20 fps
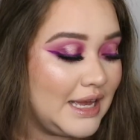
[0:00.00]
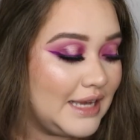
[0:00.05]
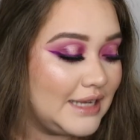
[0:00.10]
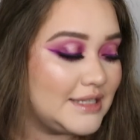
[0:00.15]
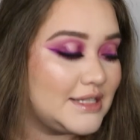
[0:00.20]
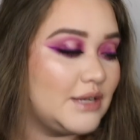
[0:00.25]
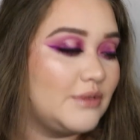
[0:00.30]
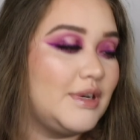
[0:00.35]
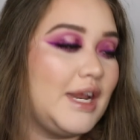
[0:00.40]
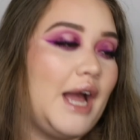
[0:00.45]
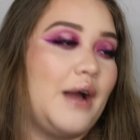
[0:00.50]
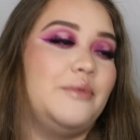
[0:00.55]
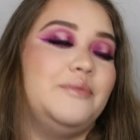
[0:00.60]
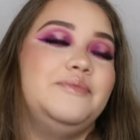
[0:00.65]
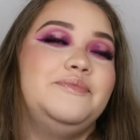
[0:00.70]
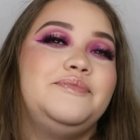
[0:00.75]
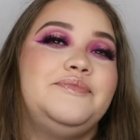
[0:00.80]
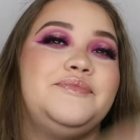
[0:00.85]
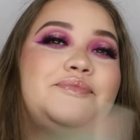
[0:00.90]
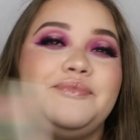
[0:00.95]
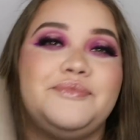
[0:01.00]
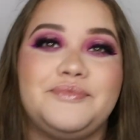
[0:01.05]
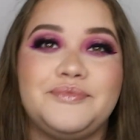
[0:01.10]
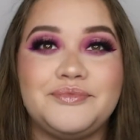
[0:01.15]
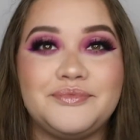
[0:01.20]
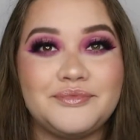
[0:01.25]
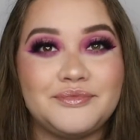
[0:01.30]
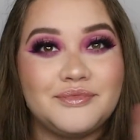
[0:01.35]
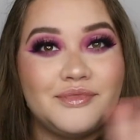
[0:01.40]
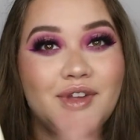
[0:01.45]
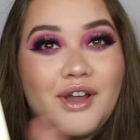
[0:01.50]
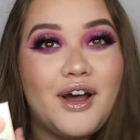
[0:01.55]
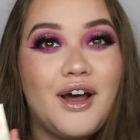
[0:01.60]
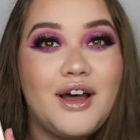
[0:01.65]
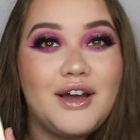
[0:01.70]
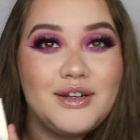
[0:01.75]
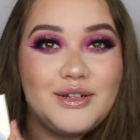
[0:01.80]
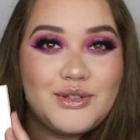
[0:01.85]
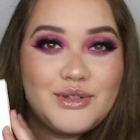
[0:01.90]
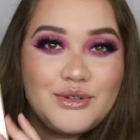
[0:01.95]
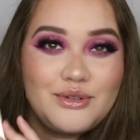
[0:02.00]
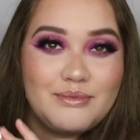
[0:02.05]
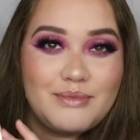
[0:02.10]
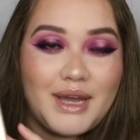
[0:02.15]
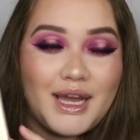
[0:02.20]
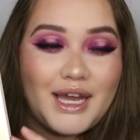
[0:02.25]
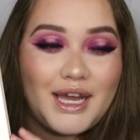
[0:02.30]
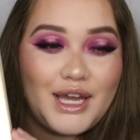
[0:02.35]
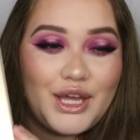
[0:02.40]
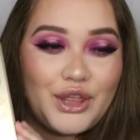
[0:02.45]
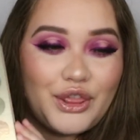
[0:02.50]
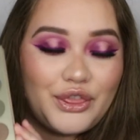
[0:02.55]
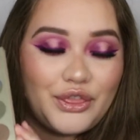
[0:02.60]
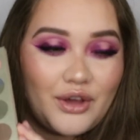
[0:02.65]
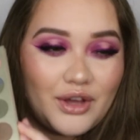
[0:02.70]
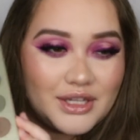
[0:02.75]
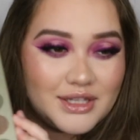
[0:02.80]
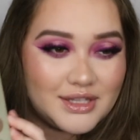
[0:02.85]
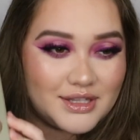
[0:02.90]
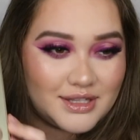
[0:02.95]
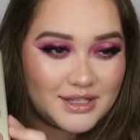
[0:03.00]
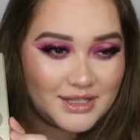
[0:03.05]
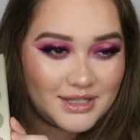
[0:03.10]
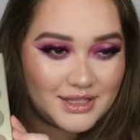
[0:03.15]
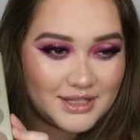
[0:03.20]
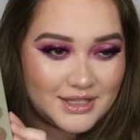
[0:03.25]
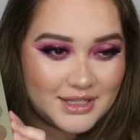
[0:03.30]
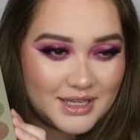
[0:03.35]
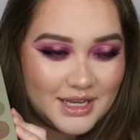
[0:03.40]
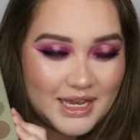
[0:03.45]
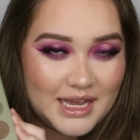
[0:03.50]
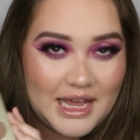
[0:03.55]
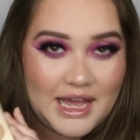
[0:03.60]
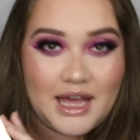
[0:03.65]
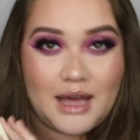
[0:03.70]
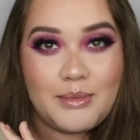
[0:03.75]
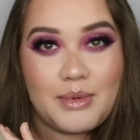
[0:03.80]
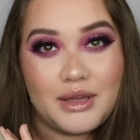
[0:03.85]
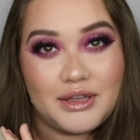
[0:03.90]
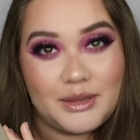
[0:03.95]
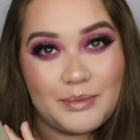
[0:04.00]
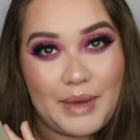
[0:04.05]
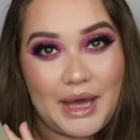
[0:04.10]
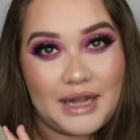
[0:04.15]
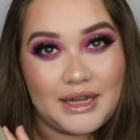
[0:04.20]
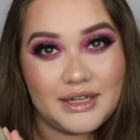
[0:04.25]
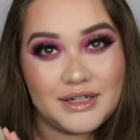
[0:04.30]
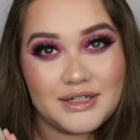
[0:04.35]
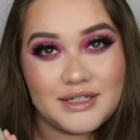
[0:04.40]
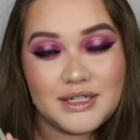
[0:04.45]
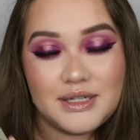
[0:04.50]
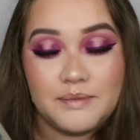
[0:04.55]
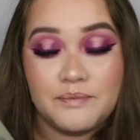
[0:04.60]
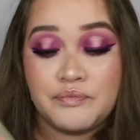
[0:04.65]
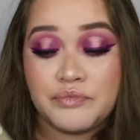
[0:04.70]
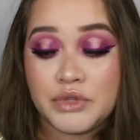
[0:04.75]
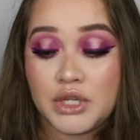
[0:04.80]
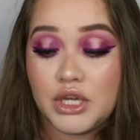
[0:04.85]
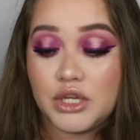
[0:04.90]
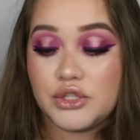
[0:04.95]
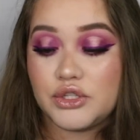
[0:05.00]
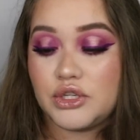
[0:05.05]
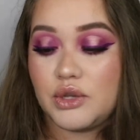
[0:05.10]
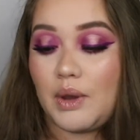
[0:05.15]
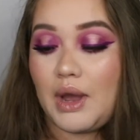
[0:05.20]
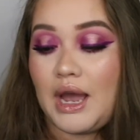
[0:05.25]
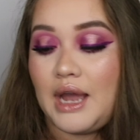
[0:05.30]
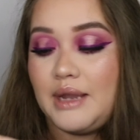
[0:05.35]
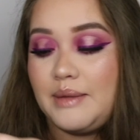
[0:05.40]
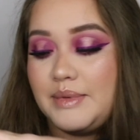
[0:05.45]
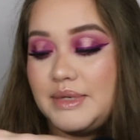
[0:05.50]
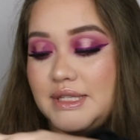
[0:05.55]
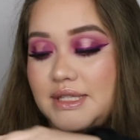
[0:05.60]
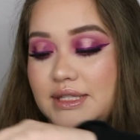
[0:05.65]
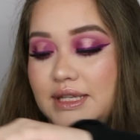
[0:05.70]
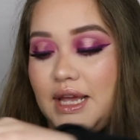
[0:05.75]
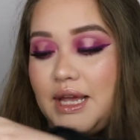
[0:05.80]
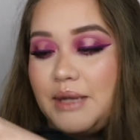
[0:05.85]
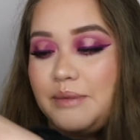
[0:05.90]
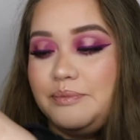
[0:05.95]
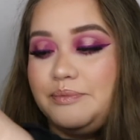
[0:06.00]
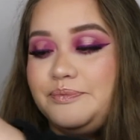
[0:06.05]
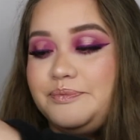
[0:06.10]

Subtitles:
So now, on to my thoughts about the palette. So I must say,